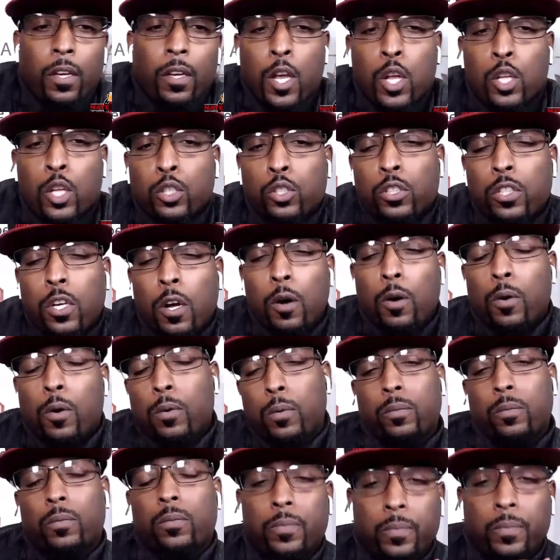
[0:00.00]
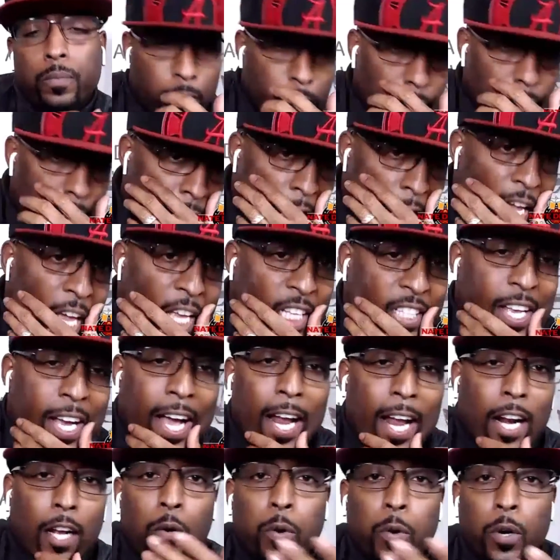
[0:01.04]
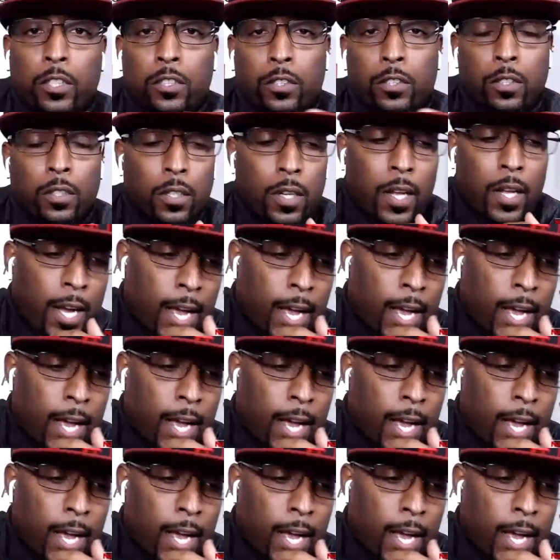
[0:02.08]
So, I guess I got a question. I got a